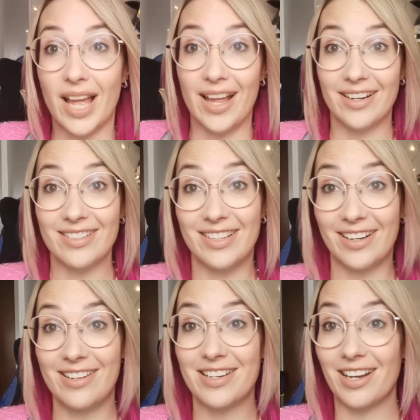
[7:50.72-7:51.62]
And
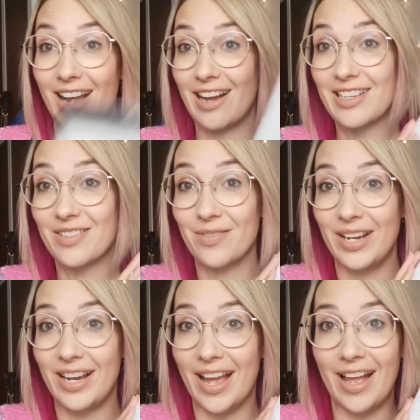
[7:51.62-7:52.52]
second to last,
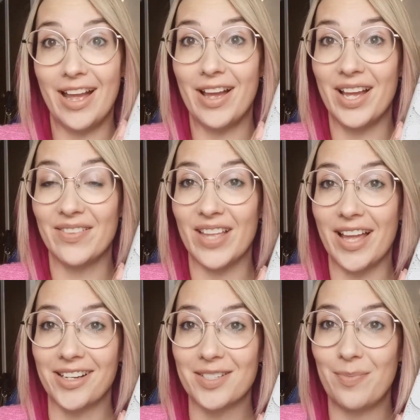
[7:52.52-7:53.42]
we have the
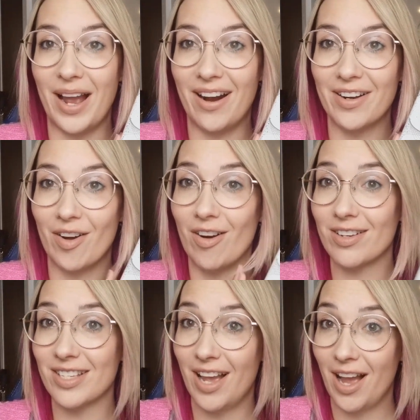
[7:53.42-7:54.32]
Atlas
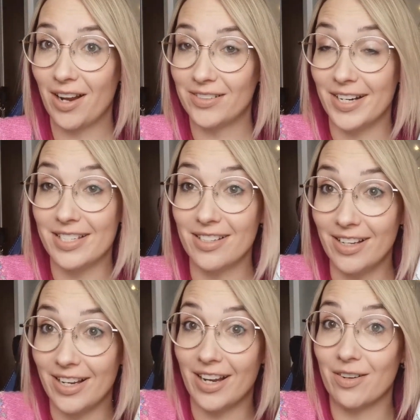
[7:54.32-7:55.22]
Paradox. I
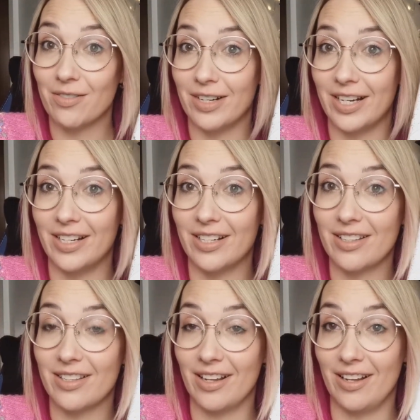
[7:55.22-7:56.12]
recently read
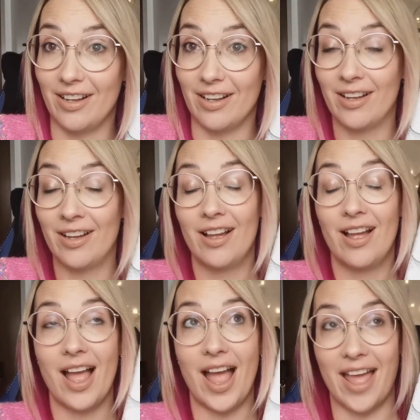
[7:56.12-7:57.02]
the
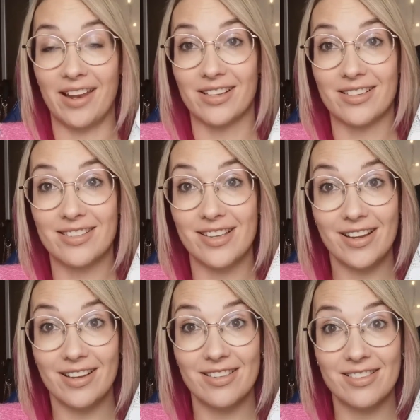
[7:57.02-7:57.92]
Atlas
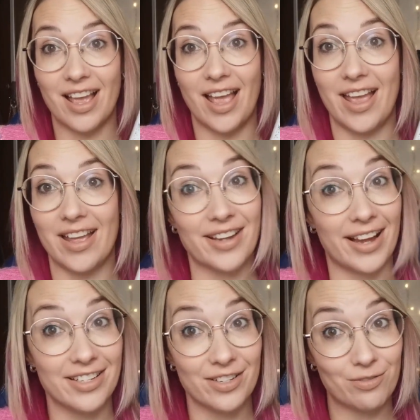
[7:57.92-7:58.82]
6 and
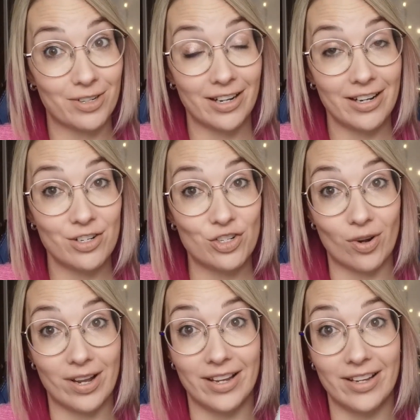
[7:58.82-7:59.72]
I did really
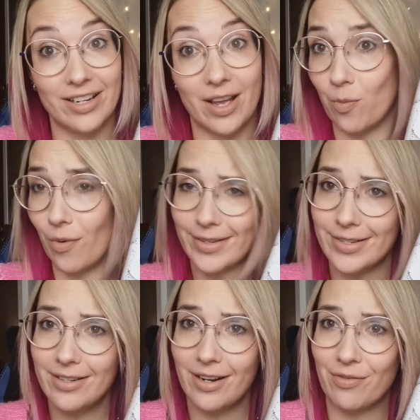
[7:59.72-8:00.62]
enjoy it. It
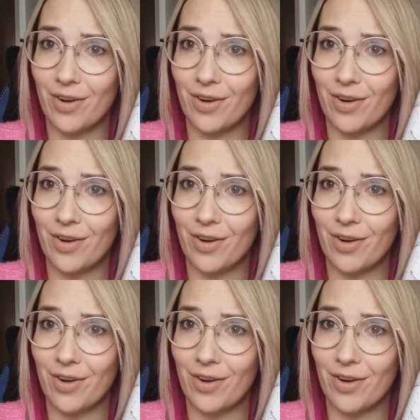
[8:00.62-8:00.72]
wasn't a